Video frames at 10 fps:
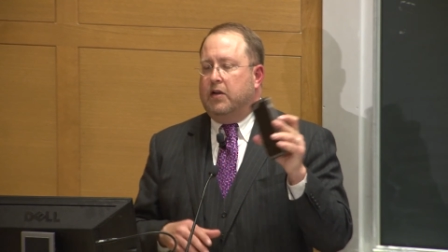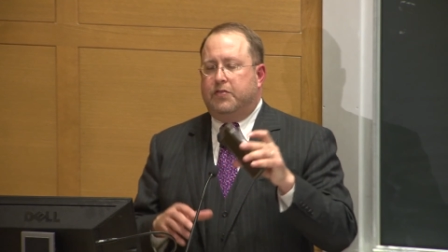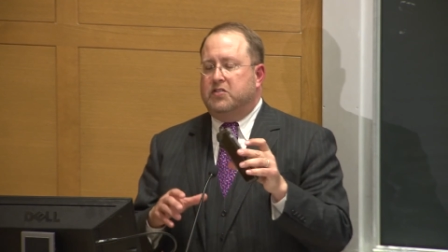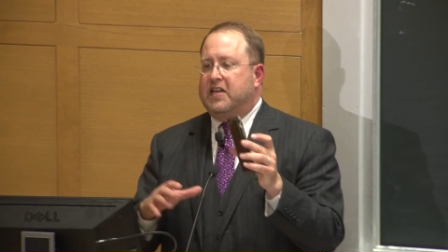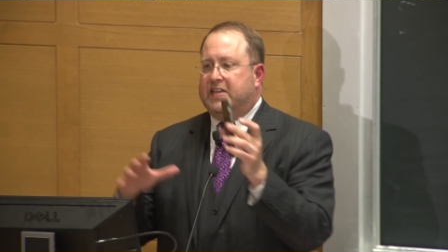
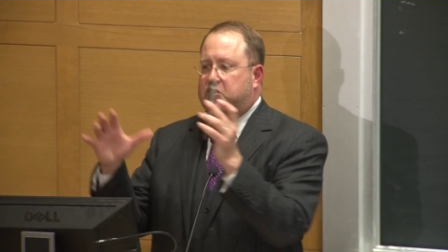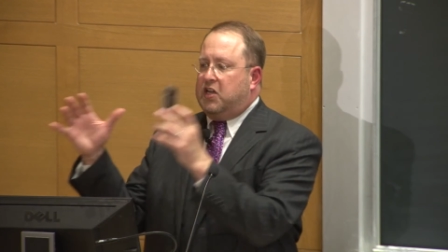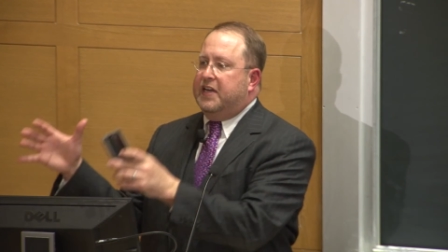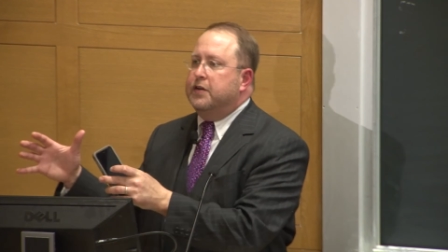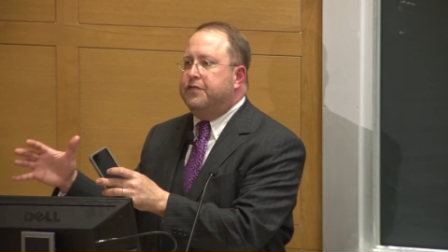there's not a
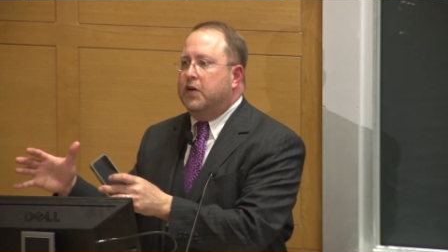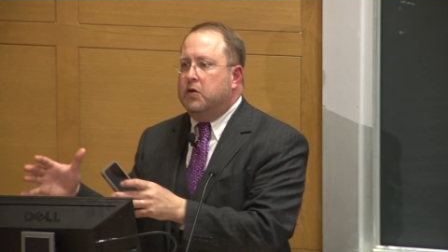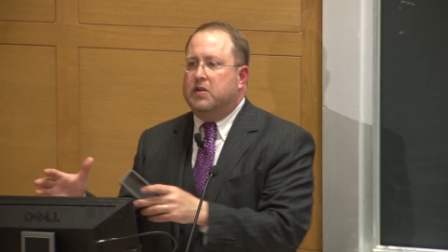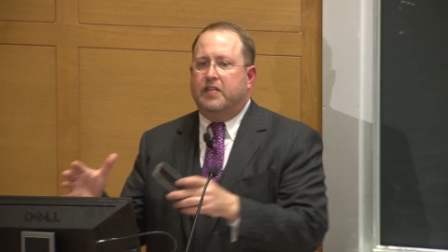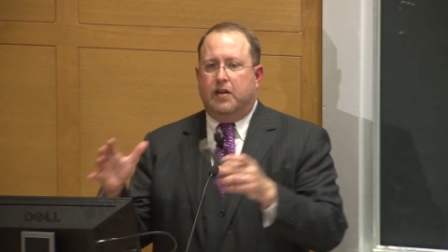China
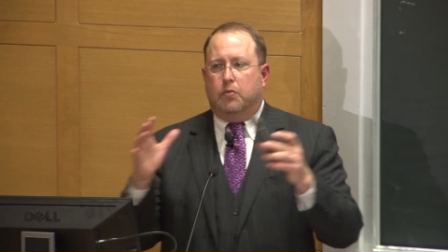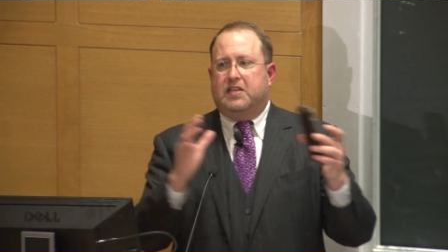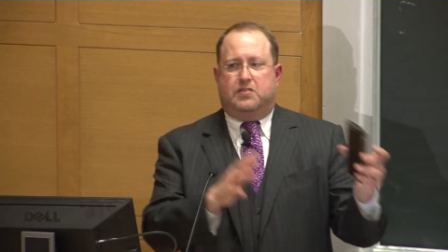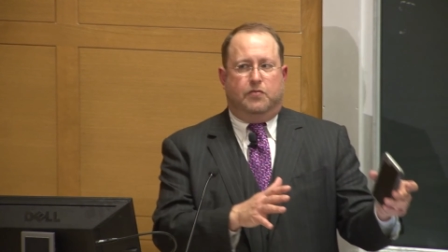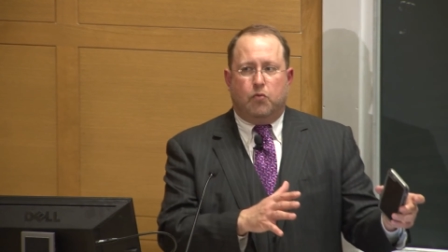phone and then a
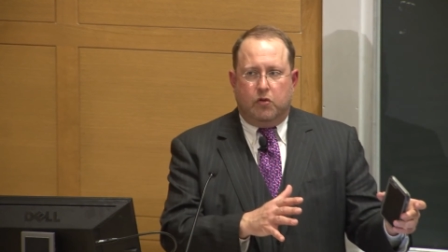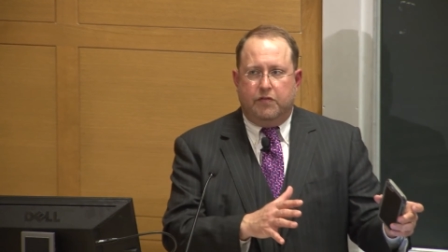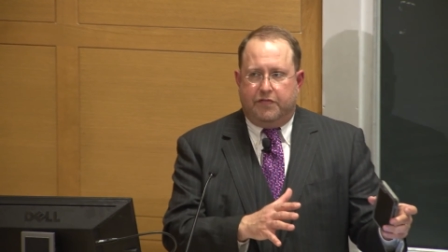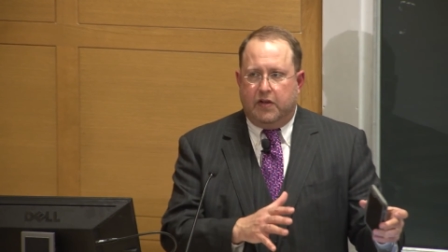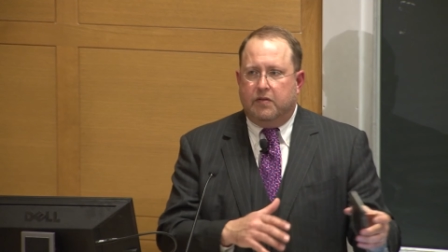rest of
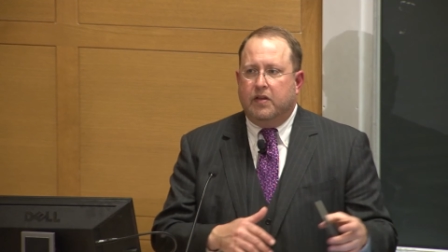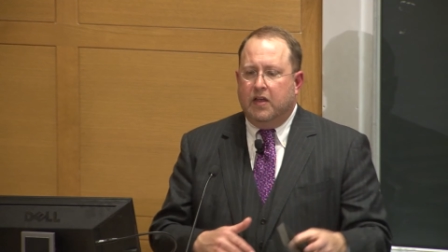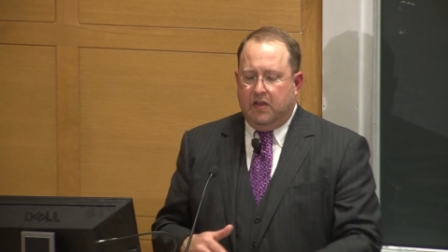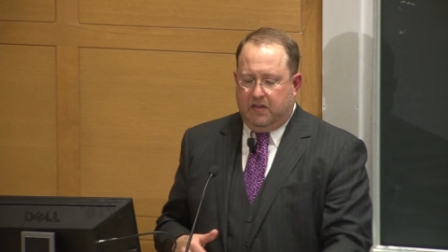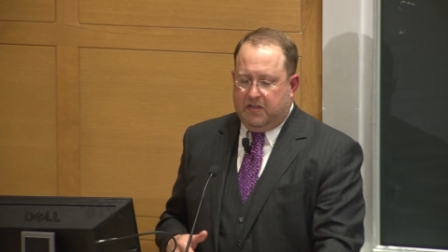world phone.
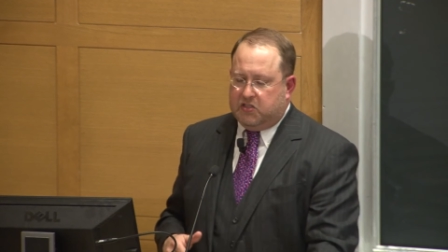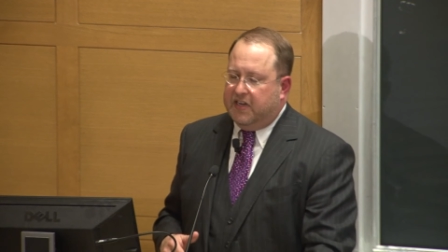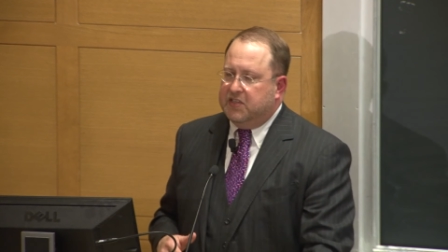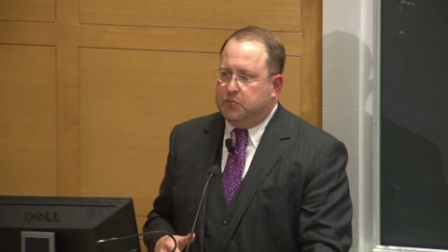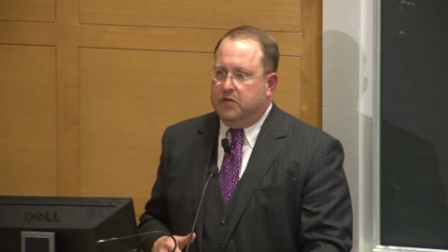Uh,
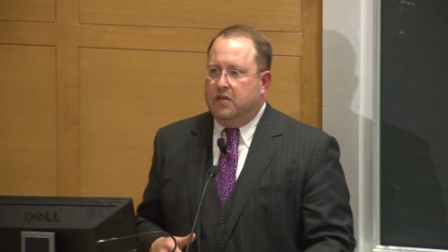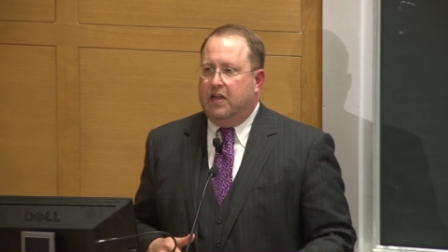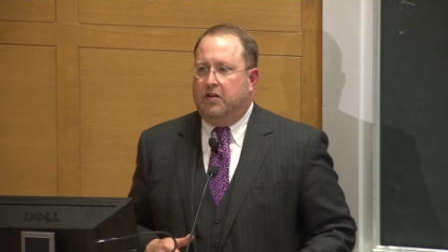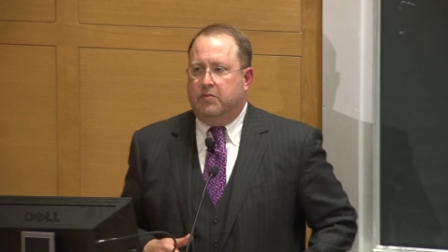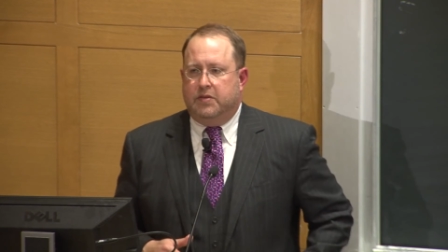Chinese wouldn't
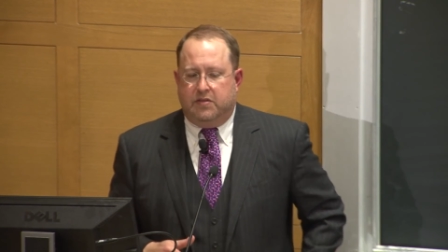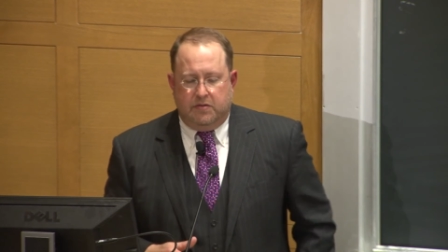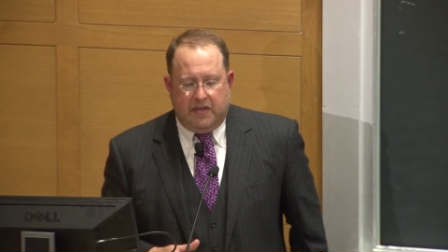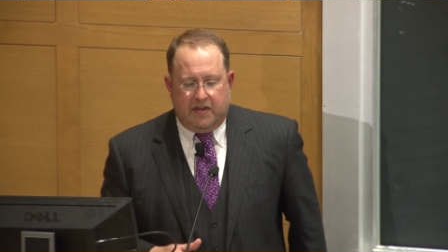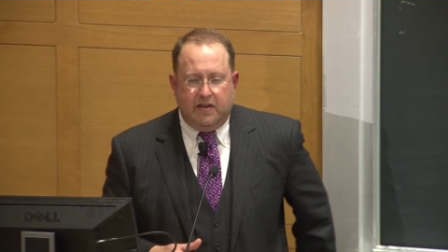allow them to
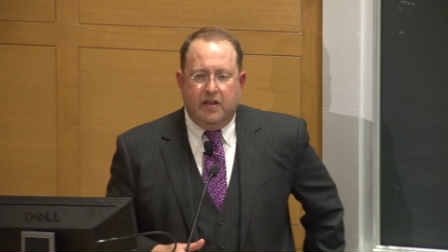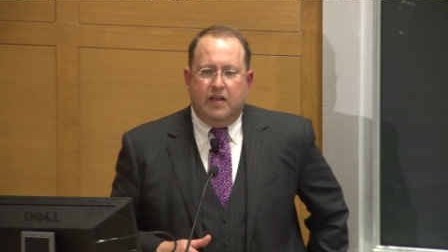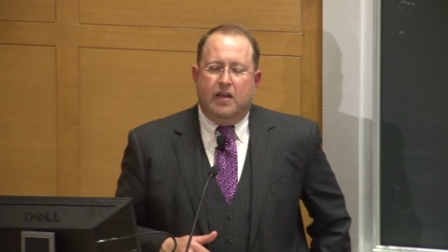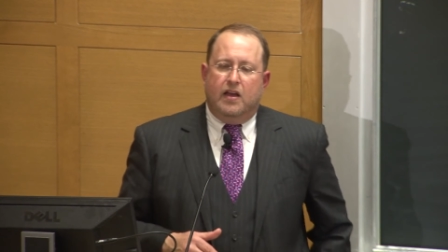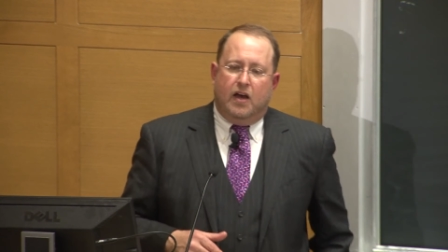do that.
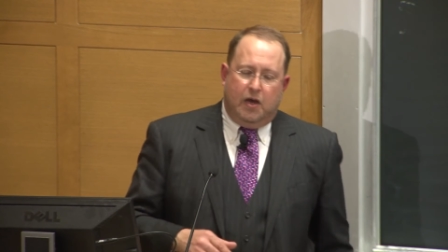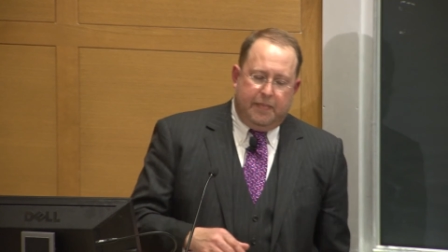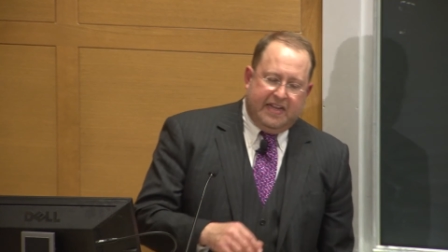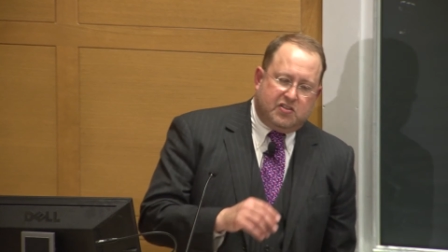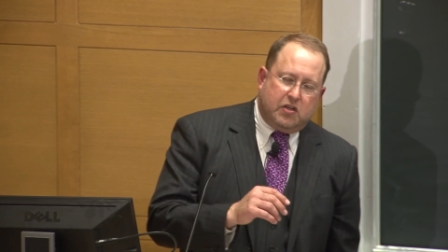
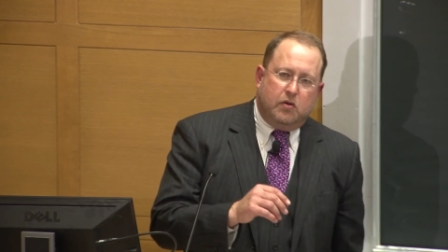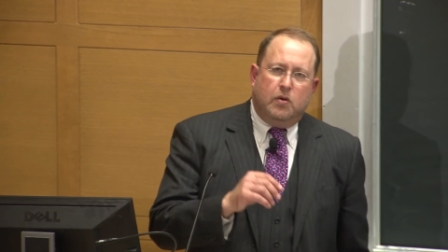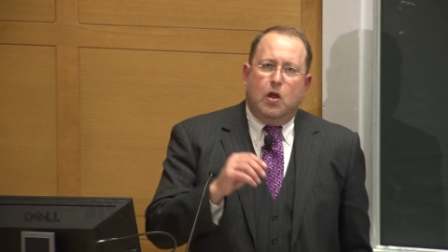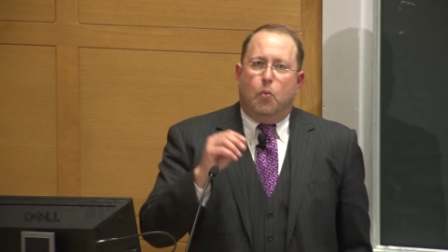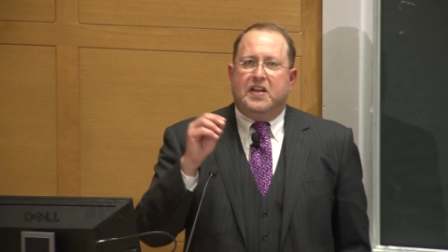Um, and
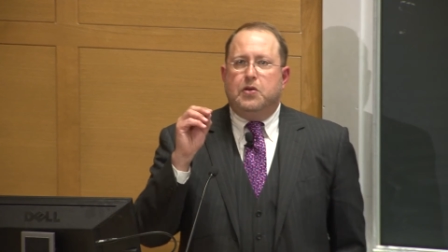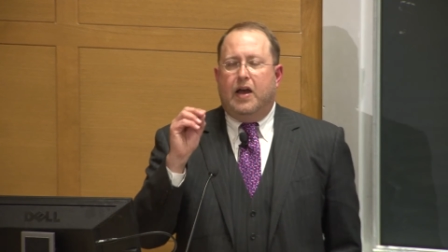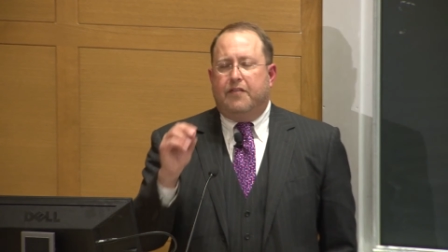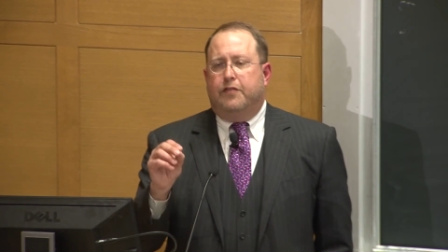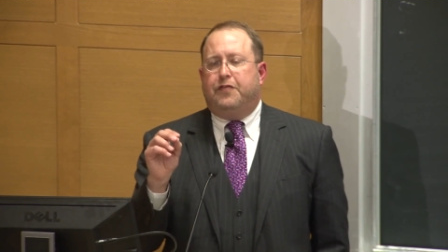so when
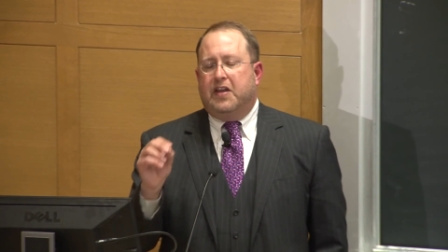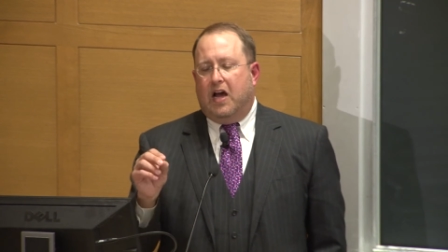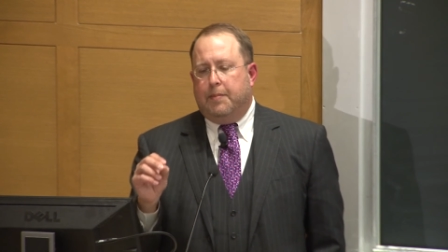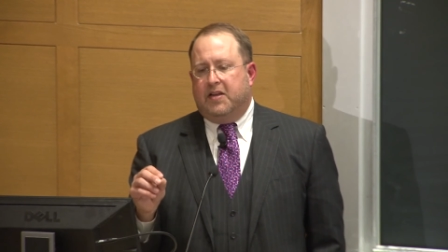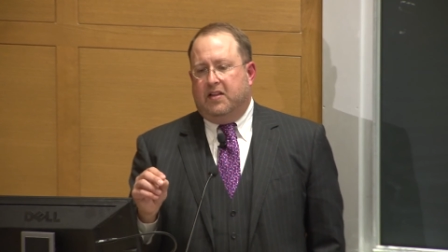you have a
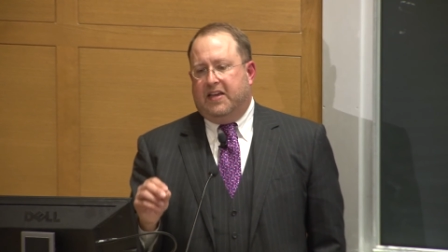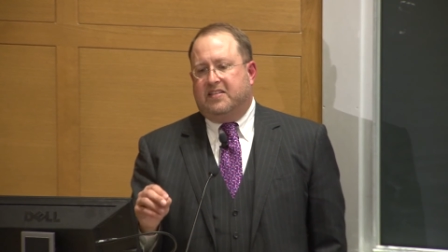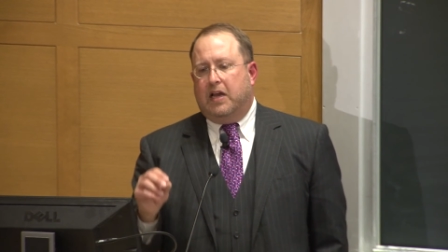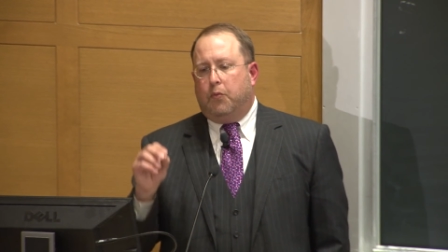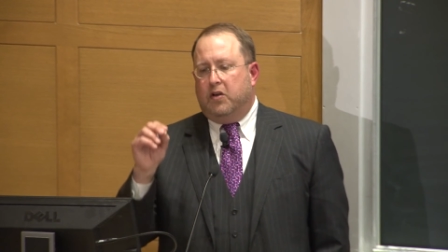phenomena
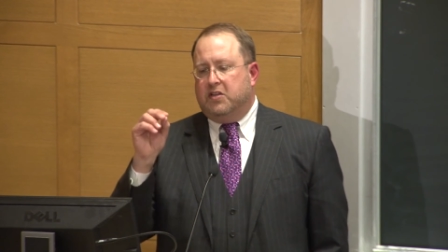like that